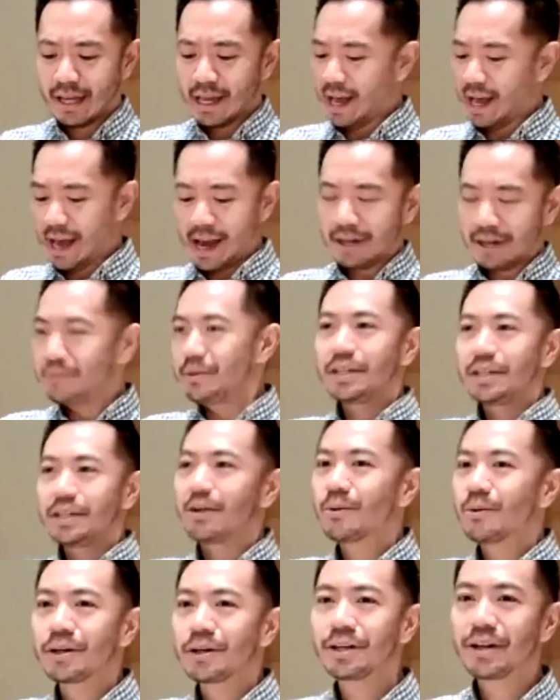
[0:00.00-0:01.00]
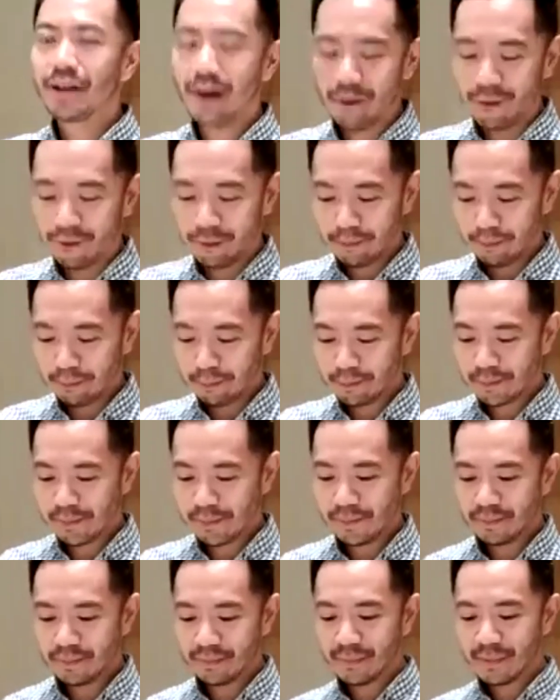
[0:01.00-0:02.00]
how do we know where to go?
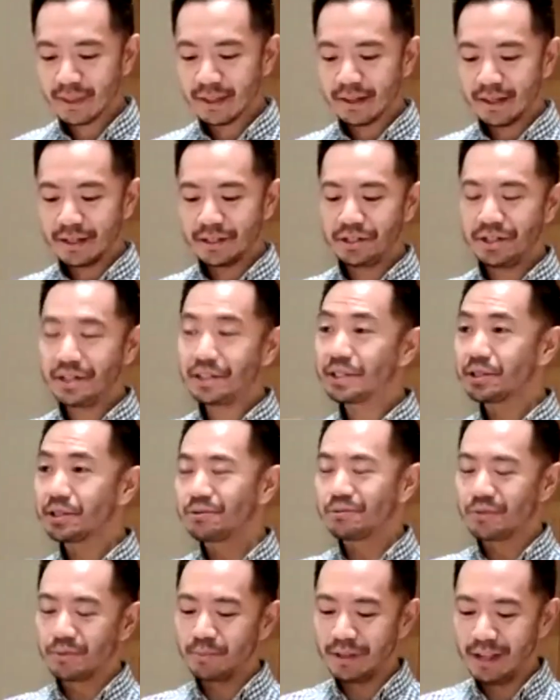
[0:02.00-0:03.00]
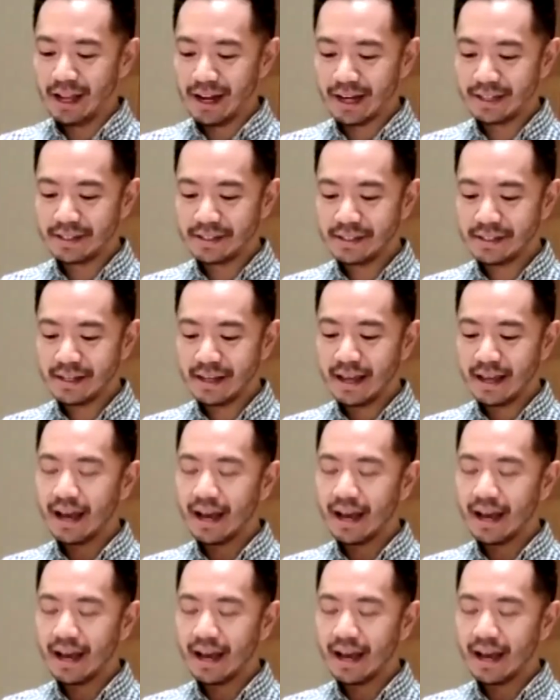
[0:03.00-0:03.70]
And Jesus replies,